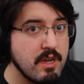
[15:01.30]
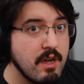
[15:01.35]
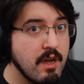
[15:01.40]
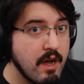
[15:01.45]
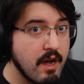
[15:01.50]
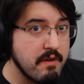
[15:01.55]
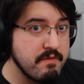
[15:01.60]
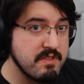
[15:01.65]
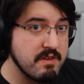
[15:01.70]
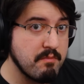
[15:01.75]

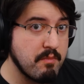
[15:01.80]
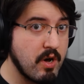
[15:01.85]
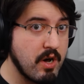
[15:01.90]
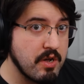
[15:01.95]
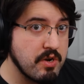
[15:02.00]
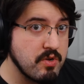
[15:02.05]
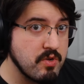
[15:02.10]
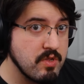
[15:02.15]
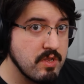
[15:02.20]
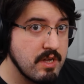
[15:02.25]
of the
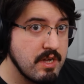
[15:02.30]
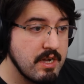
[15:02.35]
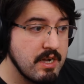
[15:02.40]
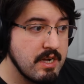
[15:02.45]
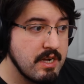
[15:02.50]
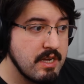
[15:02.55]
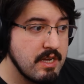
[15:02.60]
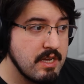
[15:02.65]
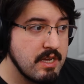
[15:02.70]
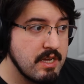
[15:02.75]
model
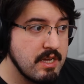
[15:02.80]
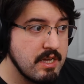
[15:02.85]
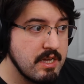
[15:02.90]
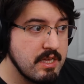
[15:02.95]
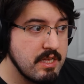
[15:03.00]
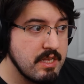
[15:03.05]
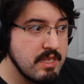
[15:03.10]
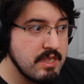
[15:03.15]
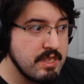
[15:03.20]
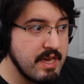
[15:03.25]

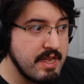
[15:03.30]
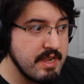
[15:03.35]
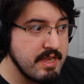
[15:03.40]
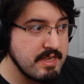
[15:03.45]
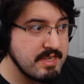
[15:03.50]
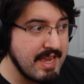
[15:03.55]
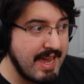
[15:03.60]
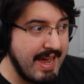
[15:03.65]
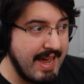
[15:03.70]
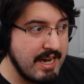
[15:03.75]
that
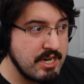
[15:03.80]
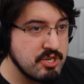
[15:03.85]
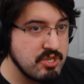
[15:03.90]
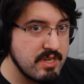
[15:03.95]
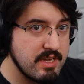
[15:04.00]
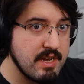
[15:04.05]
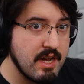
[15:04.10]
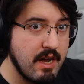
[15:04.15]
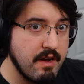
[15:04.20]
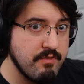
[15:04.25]
is
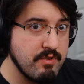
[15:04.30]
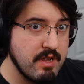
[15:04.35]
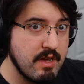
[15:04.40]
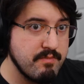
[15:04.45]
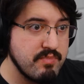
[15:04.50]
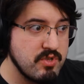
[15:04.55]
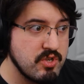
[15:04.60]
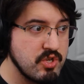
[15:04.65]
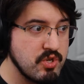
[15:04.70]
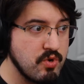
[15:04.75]
actually covered
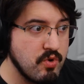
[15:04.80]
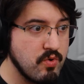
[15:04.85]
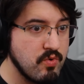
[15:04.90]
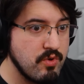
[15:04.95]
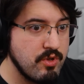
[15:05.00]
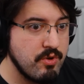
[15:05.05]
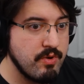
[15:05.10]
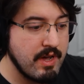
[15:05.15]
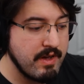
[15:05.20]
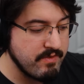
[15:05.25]
up. So
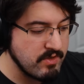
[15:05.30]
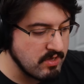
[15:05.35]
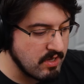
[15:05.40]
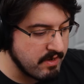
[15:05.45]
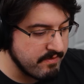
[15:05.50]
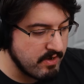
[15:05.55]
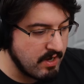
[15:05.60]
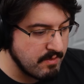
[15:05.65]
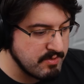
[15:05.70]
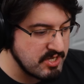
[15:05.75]
you have a lot
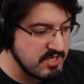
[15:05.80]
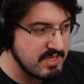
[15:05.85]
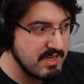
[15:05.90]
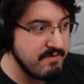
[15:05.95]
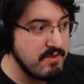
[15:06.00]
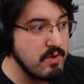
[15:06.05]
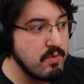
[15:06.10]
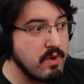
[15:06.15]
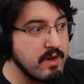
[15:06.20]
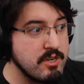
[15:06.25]
of options
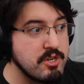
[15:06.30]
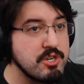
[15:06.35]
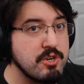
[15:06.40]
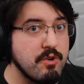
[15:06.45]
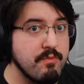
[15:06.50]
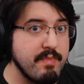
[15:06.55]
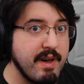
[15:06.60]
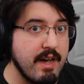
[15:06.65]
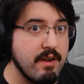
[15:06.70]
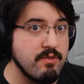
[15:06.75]
if you want to
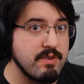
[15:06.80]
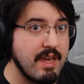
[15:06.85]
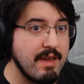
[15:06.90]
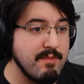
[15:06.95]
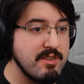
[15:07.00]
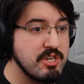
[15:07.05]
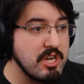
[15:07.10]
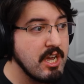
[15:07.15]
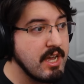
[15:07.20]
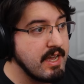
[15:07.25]
show battle
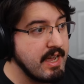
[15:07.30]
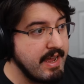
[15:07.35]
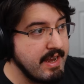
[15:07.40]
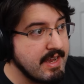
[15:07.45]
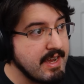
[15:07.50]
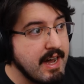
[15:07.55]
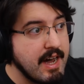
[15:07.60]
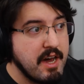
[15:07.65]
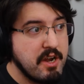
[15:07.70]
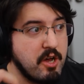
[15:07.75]
damage and
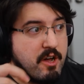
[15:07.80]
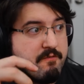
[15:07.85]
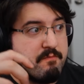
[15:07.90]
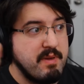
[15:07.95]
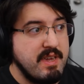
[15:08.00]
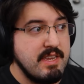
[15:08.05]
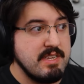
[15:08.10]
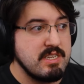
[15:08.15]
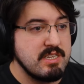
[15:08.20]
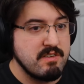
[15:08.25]
cut off
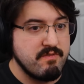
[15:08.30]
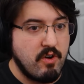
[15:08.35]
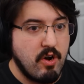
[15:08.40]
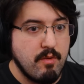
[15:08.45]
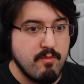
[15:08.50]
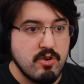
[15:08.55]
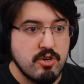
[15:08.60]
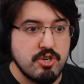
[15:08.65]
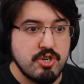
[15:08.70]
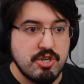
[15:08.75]
pieces of
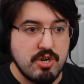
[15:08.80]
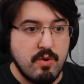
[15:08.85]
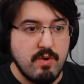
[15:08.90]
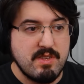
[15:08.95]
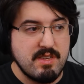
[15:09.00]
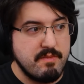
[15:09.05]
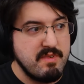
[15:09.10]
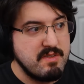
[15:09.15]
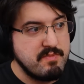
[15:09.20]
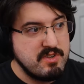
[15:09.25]
armor to show
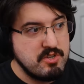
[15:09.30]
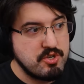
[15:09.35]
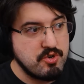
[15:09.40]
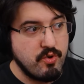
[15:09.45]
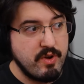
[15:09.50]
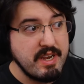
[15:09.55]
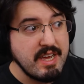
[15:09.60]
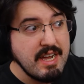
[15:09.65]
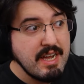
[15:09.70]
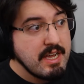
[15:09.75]
it's something's been
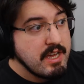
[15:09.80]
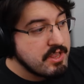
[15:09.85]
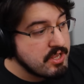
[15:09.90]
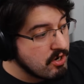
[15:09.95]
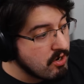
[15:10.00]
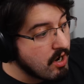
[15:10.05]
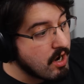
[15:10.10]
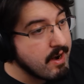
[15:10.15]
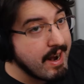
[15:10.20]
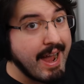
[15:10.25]
destroyed.
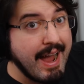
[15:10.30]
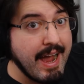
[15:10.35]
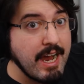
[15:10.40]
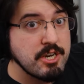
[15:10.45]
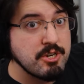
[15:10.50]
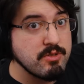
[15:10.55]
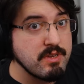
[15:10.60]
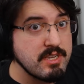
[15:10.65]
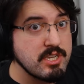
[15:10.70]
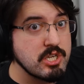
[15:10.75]
There are
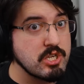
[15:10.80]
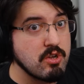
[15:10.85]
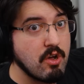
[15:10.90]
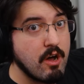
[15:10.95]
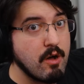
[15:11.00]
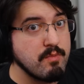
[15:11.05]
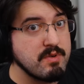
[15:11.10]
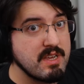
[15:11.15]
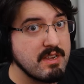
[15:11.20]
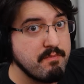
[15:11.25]
actually
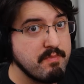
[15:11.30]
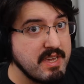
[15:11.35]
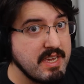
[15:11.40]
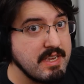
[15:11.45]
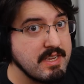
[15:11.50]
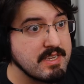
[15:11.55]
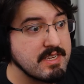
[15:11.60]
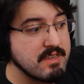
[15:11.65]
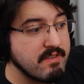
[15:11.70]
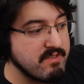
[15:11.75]
sculpted
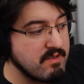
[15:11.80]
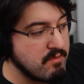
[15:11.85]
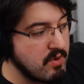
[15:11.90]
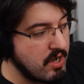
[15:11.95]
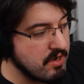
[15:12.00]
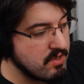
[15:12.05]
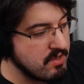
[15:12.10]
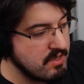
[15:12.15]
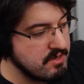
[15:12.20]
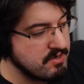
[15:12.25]
pieces of the
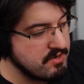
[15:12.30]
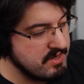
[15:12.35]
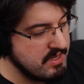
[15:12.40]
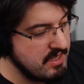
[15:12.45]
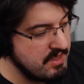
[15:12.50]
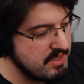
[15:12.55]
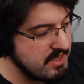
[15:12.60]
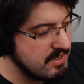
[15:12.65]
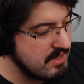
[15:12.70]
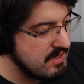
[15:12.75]
model
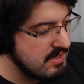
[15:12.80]
underneath it